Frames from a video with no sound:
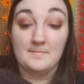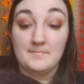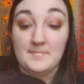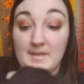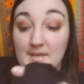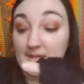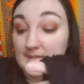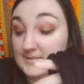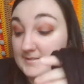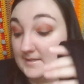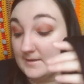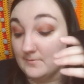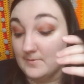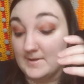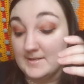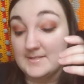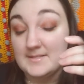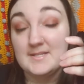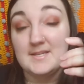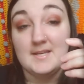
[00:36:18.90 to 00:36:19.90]
because I
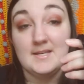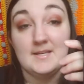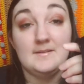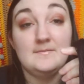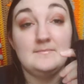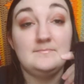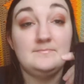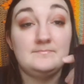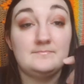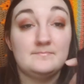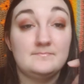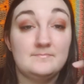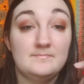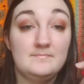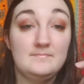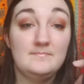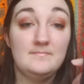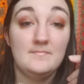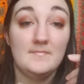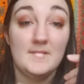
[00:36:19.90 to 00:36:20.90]
went in
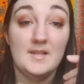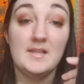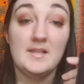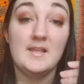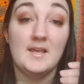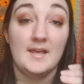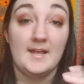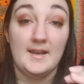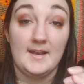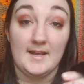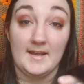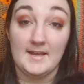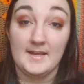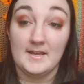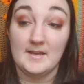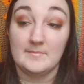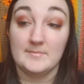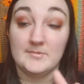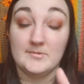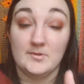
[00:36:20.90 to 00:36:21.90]
and I
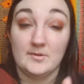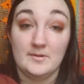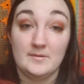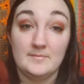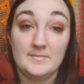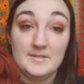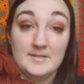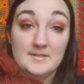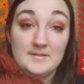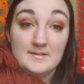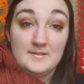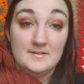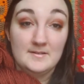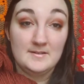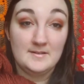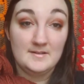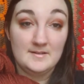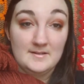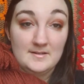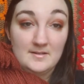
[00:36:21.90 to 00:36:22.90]
absorbed,
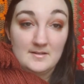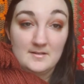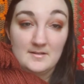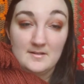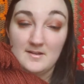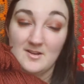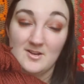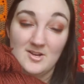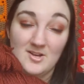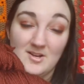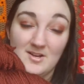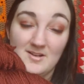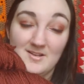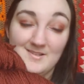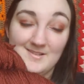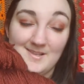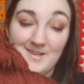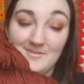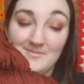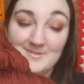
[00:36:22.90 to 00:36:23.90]

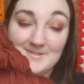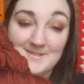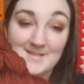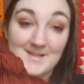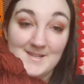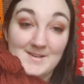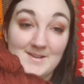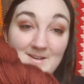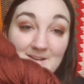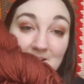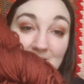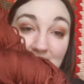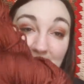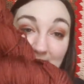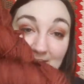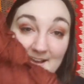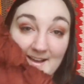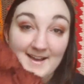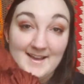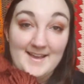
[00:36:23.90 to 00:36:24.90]
I love this color.
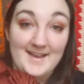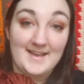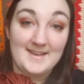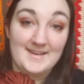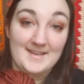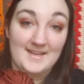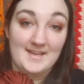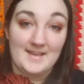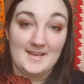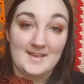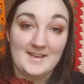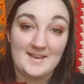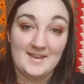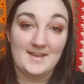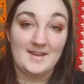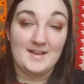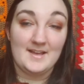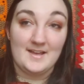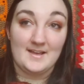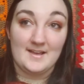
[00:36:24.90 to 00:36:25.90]
I had a
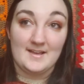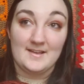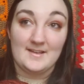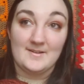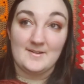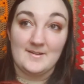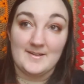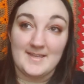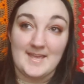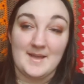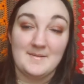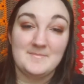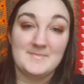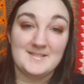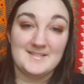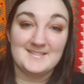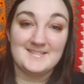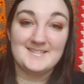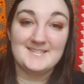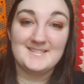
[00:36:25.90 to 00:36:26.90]

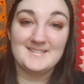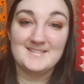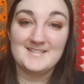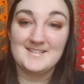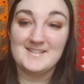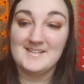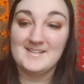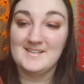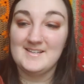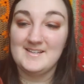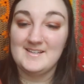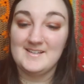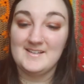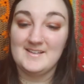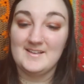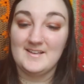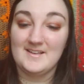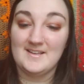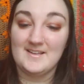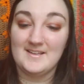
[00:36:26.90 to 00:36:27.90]
Chemnitz
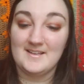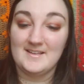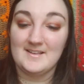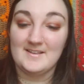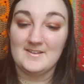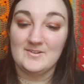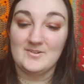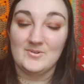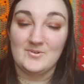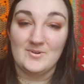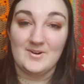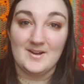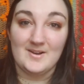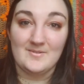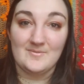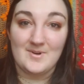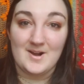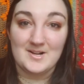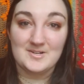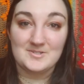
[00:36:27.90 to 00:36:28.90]
who I
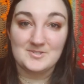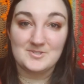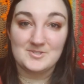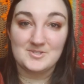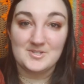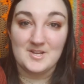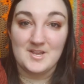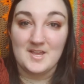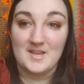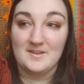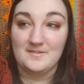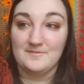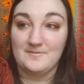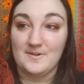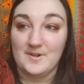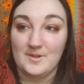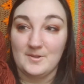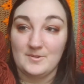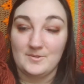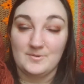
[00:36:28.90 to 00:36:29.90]
watch and
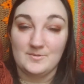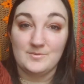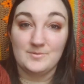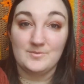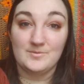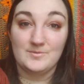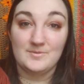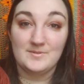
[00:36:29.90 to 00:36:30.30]
follow